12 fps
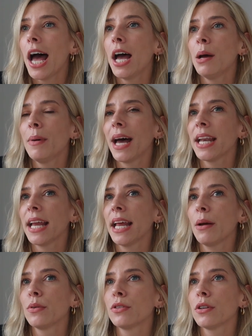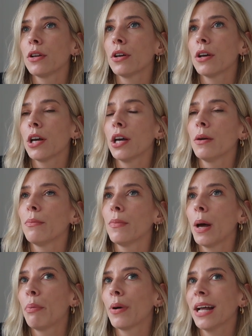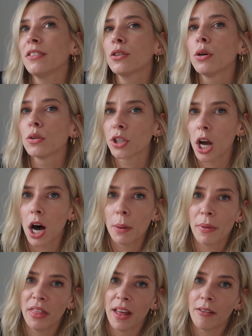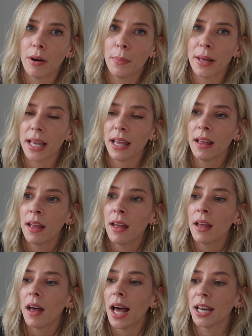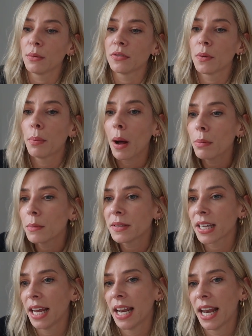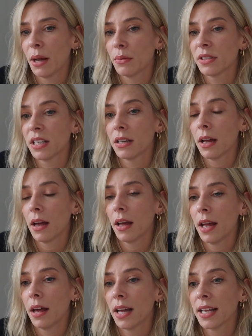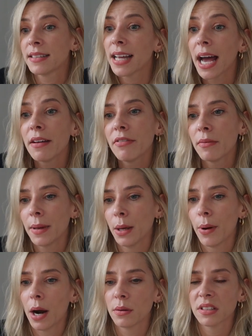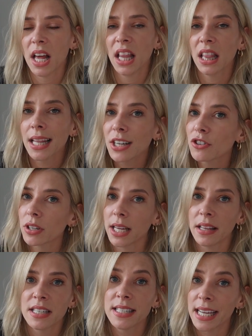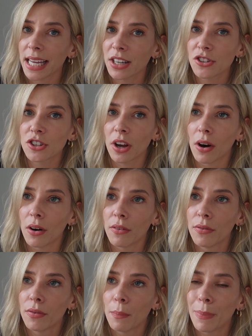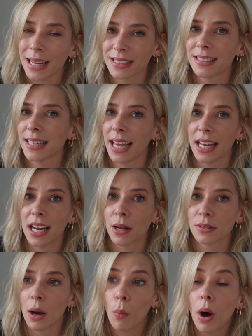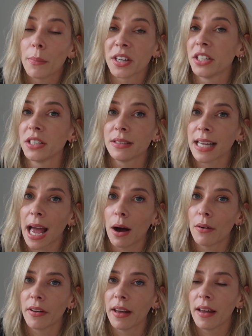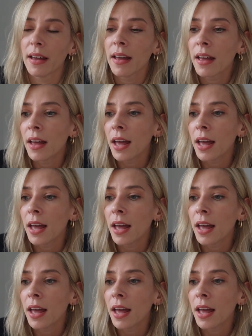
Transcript: And it was a brand called Carbon Therapy, and it was for problem skin, and it was in a time for me where I was like literally in the ditch of bad skin, and I was like, what am I going to do to get out of here?